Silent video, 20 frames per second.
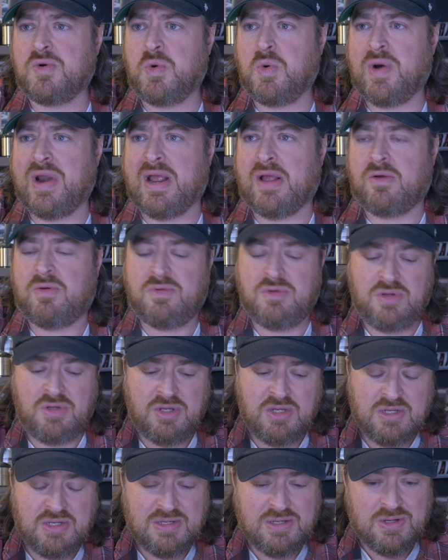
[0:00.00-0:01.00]
round
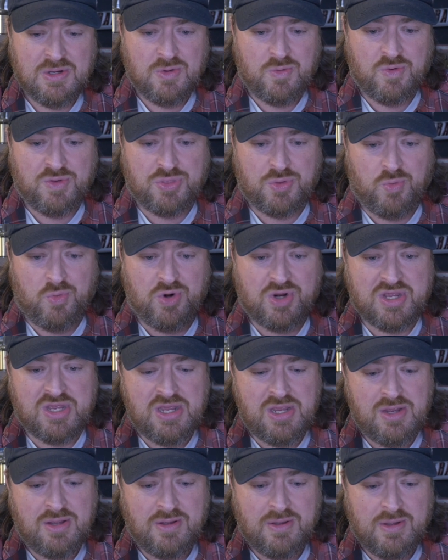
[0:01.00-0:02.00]
with the
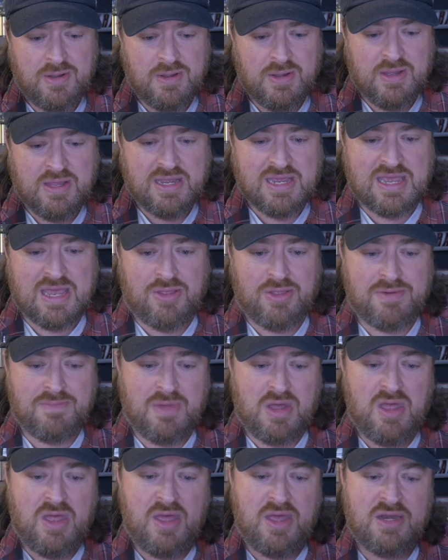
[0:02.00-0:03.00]
rookie. Kellen
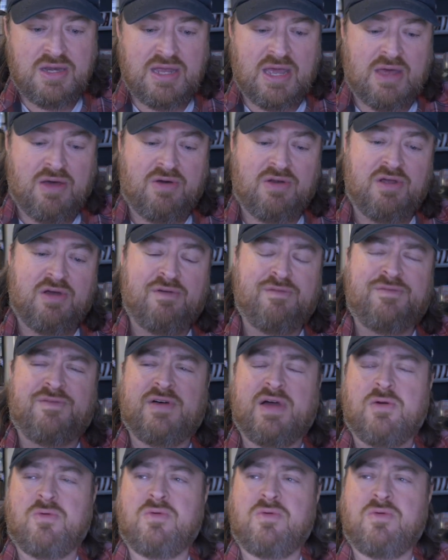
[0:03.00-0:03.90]
Mond out of, I